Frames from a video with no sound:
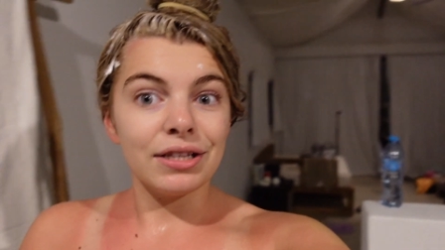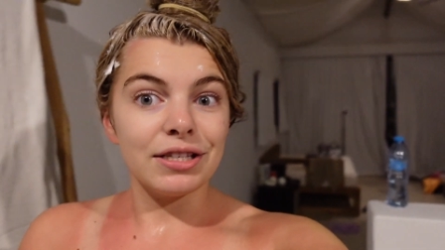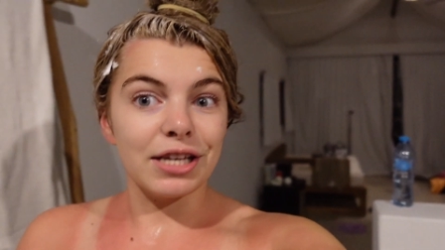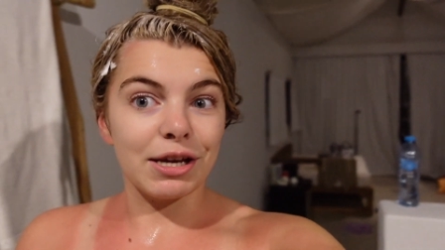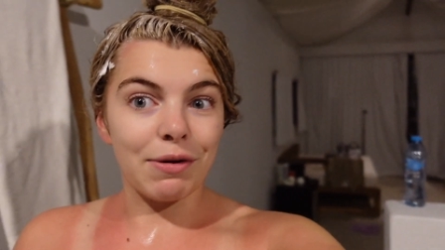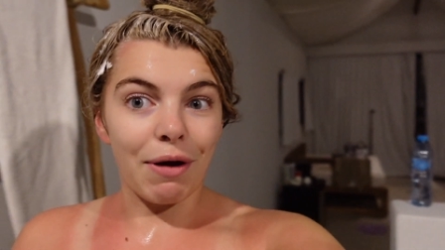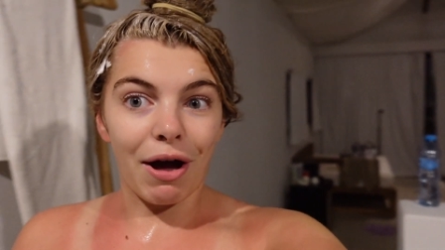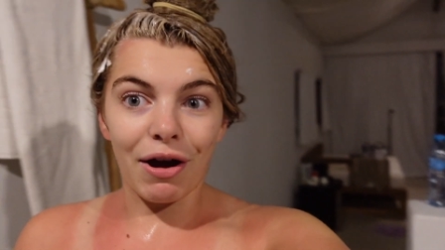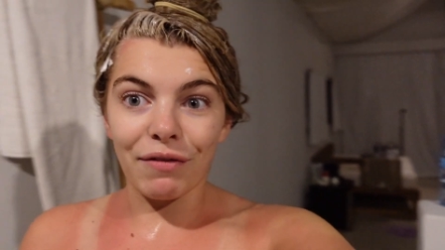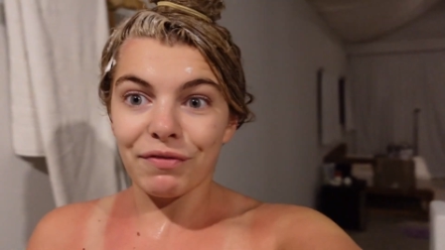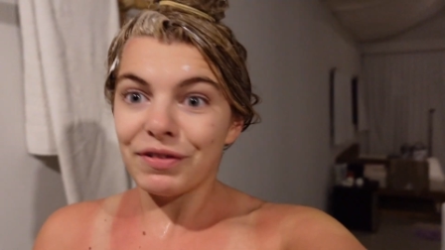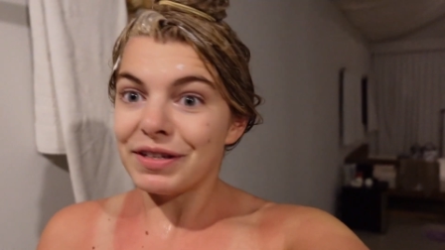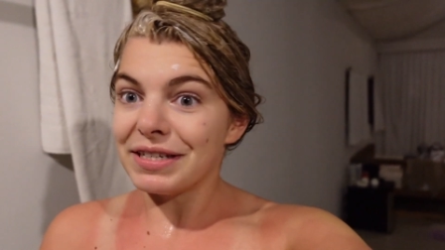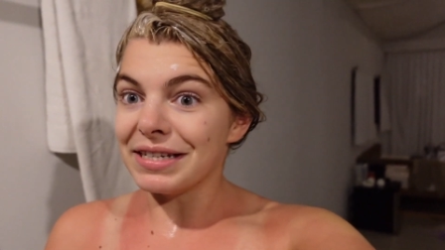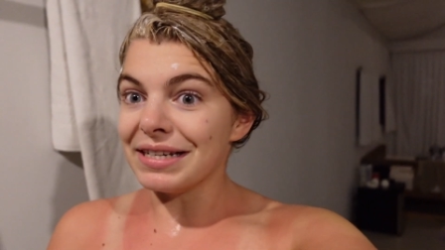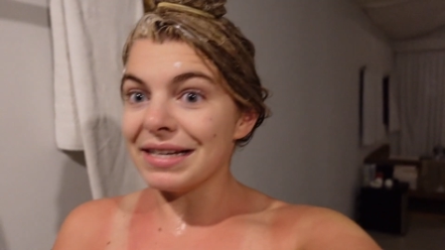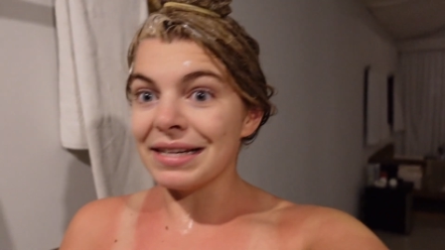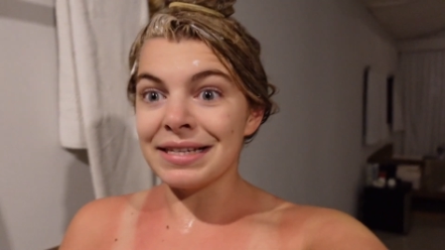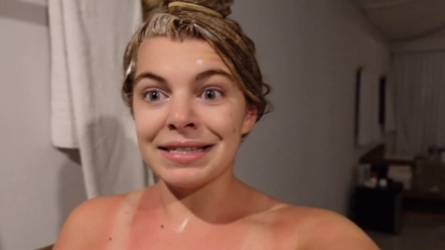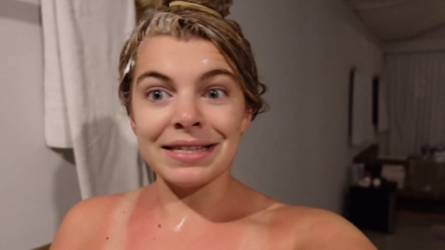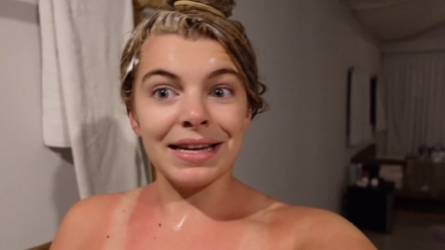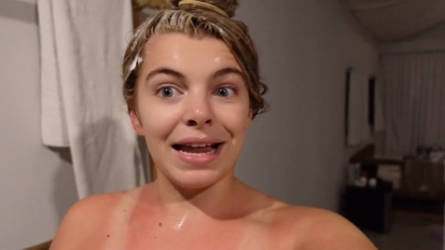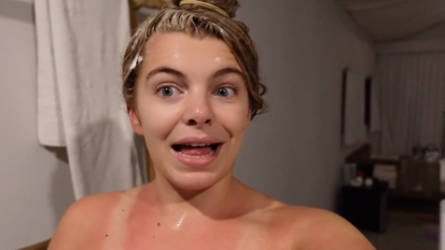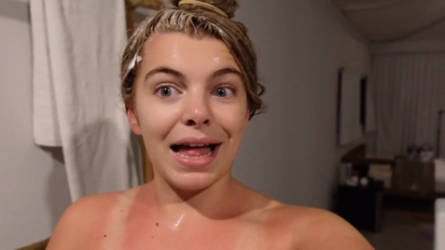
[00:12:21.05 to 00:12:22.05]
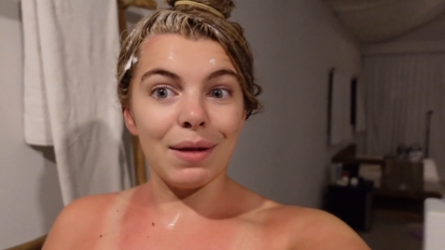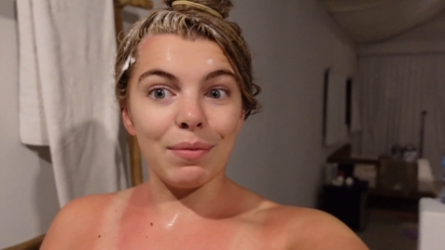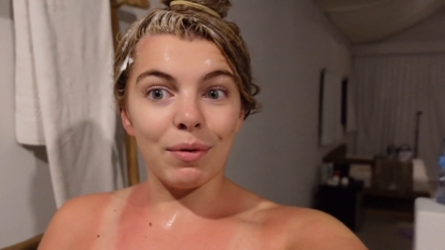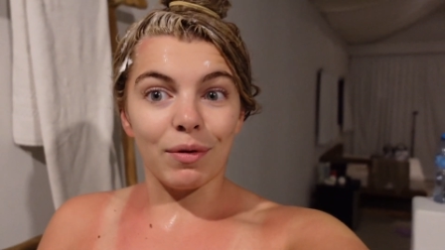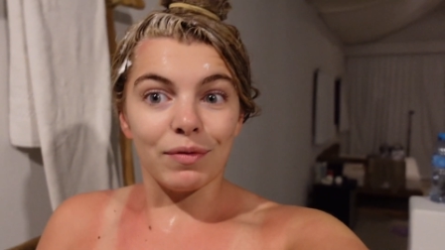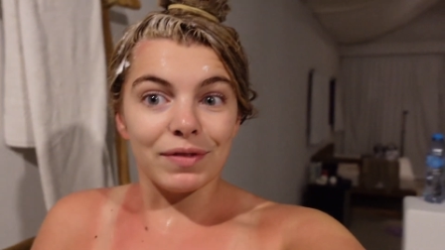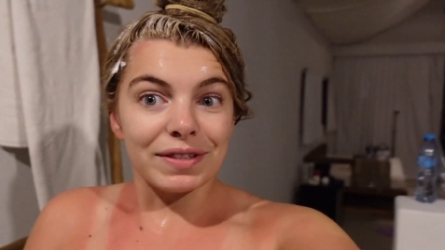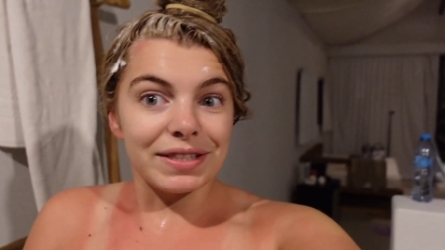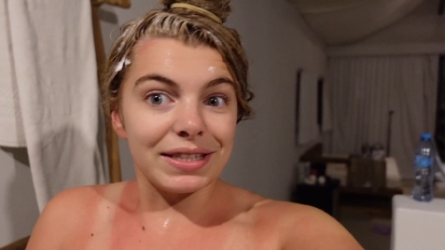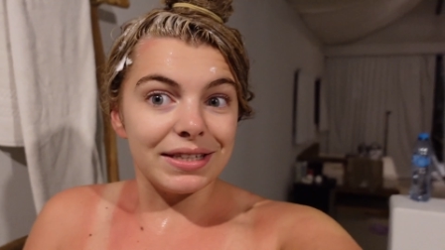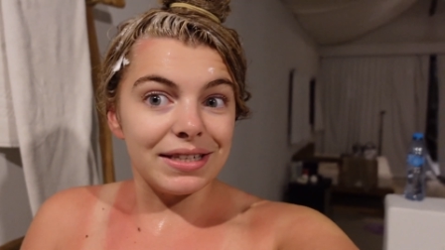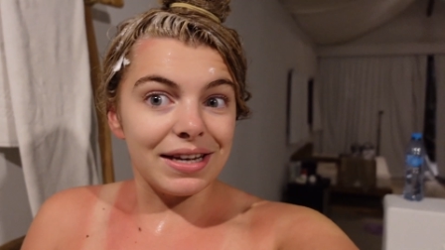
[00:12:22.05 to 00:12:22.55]
to go out for dinner tonight.
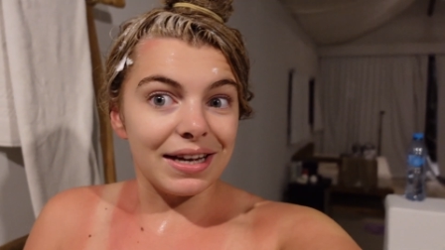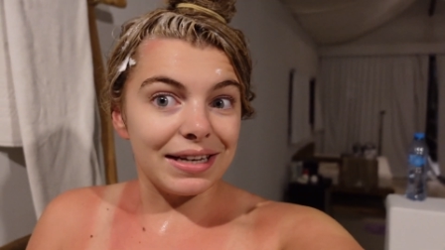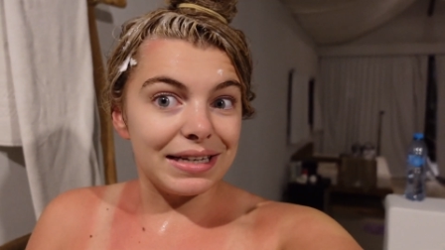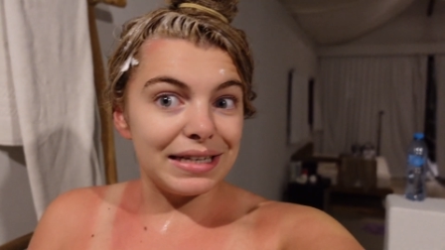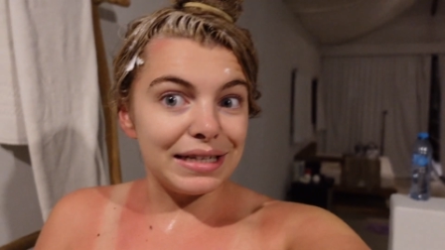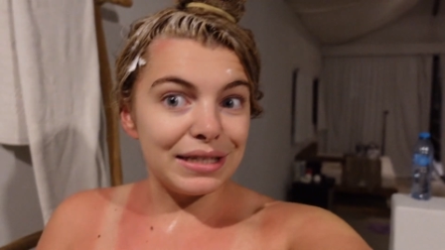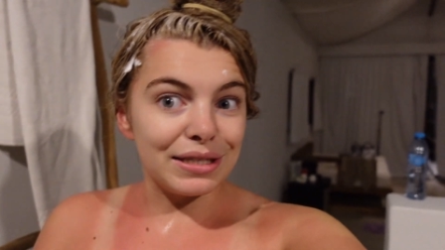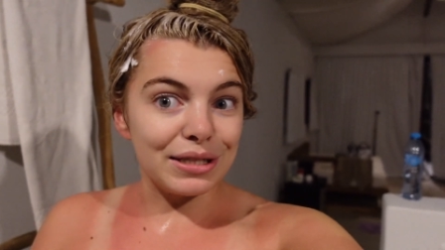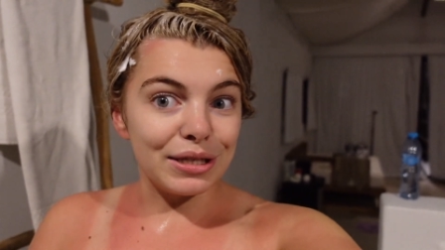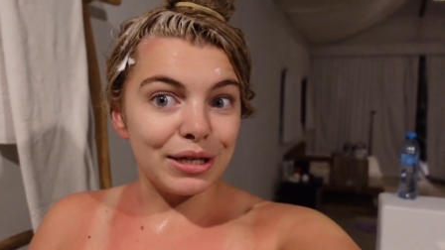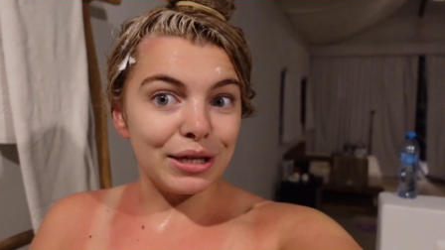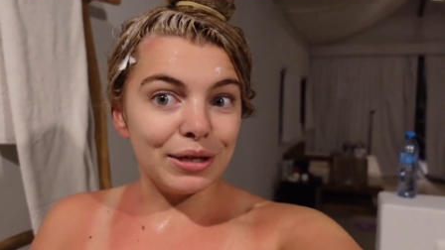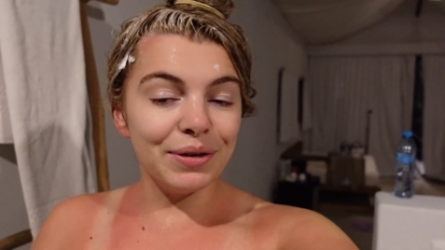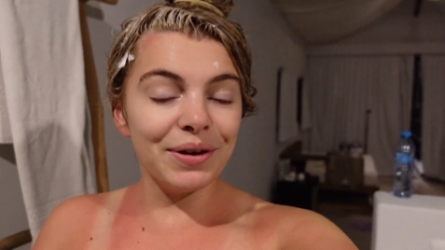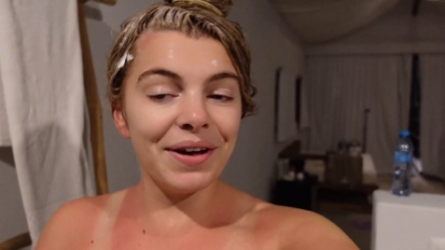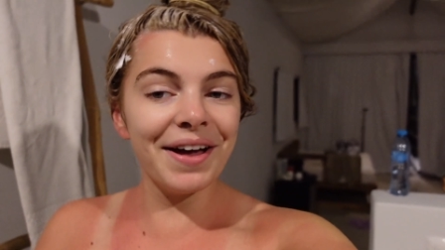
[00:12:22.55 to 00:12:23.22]
Obviously, I need to.